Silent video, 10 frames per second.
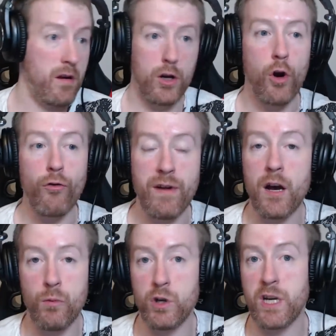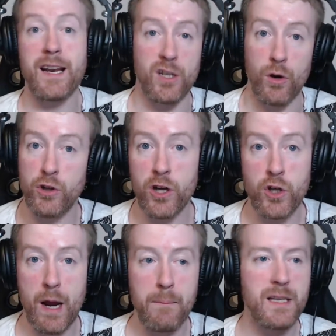Korea, which had its OGN
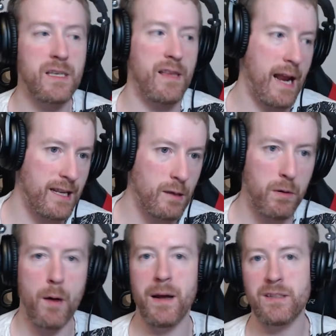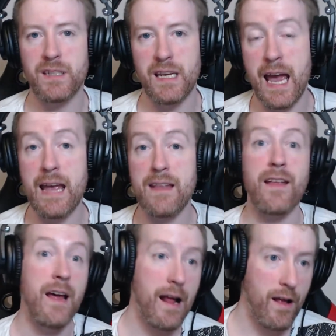champions and then had to become LCK, and
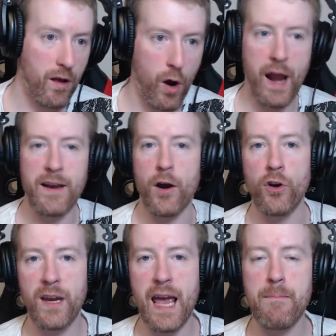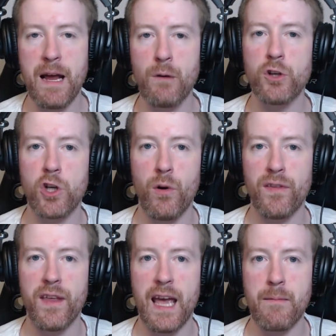then had on GameNet was showing
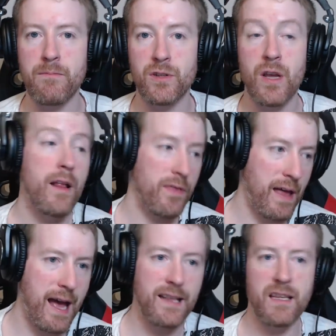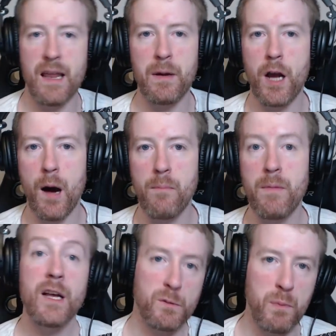the games that had to then become
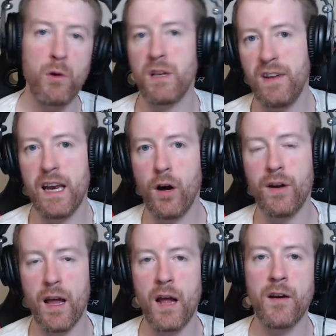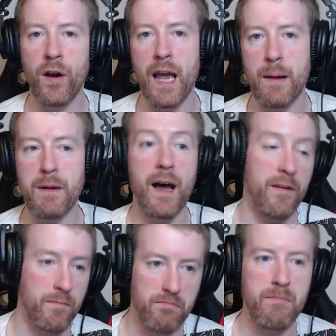SpoTV and on GameNet,
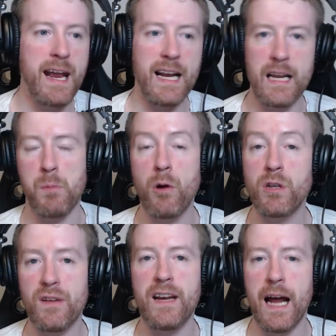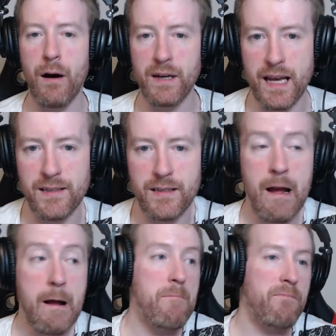and mainly SpoTV nowadays.
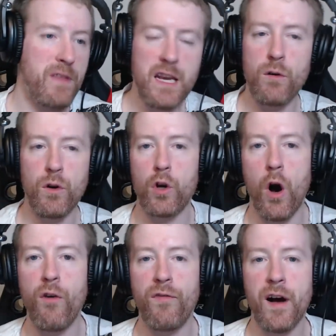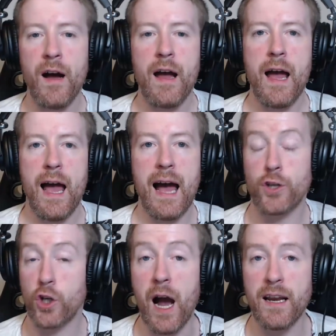Then you look over at
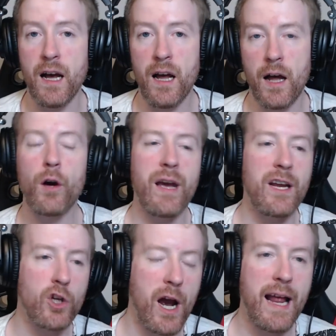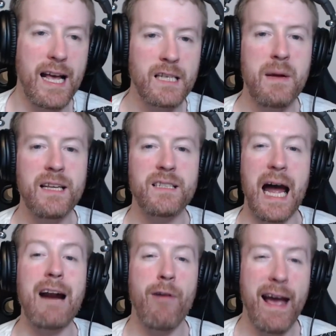China, and okay, China hasn't been as
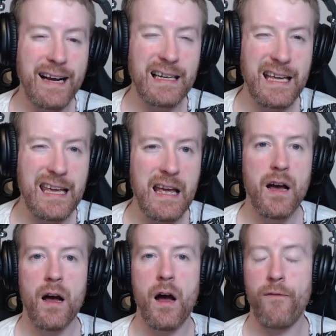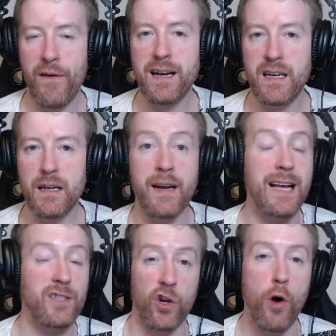directly affected and
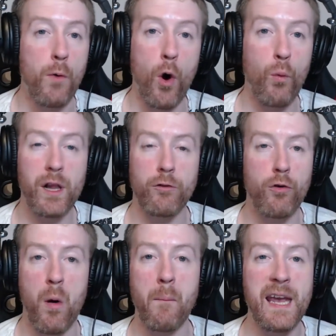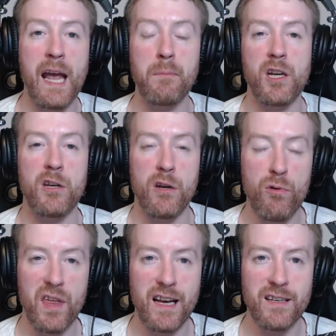has a lot more wiggle room on being able to do
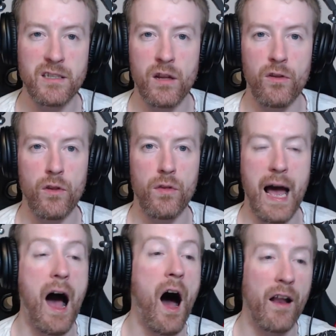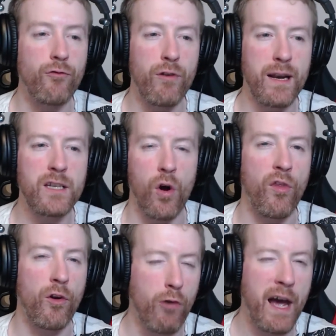things that aren't really sort of
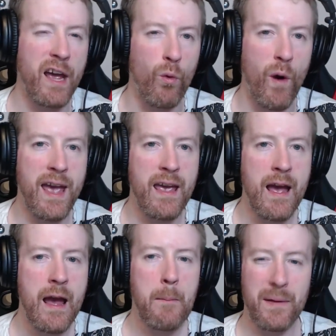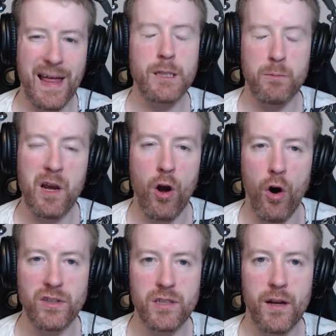the Riot way, but that's
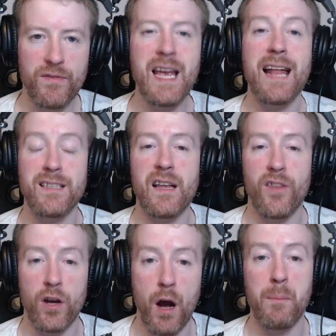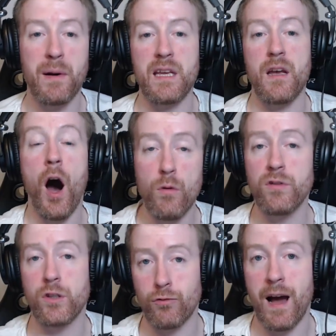because Tencent, the company,
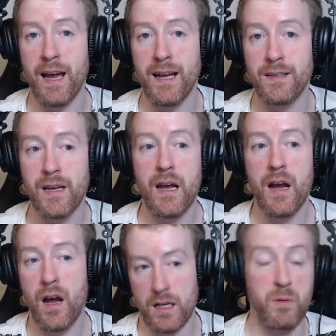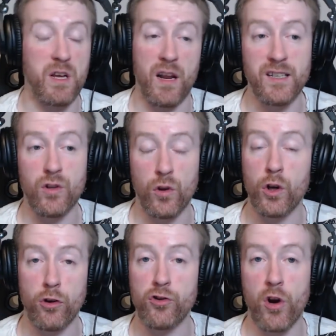owns Riot, at least all the
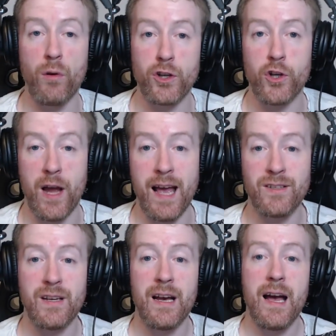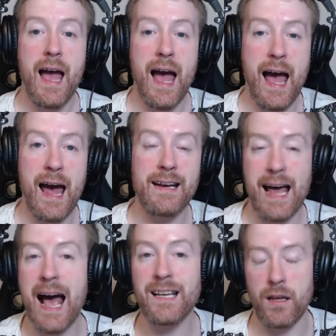controlling shares, and
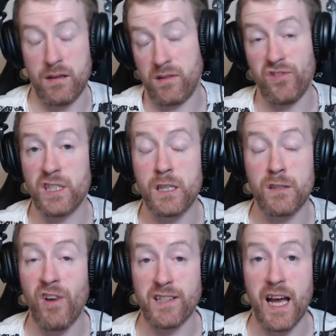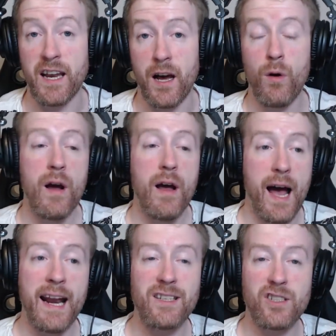as far as I know,
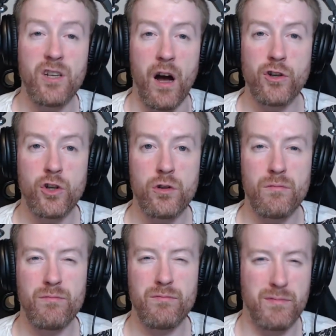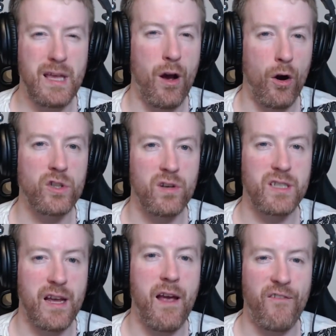and as such, they also
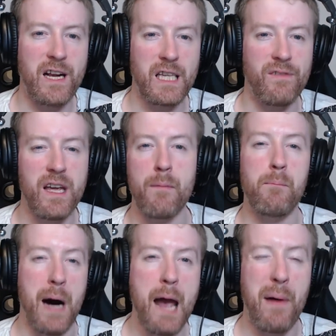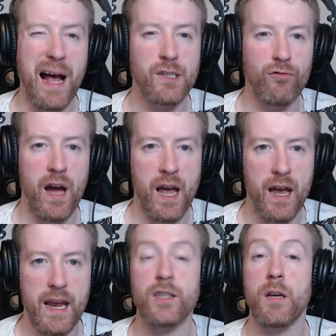effectively can bypass Riot
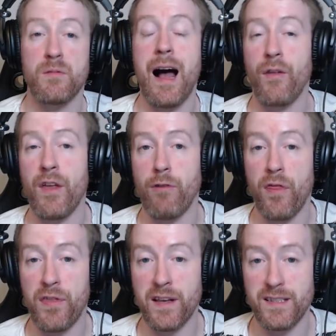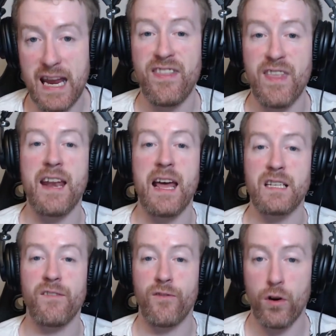in terms of how they run things in their
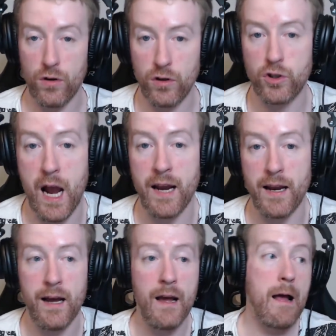native China.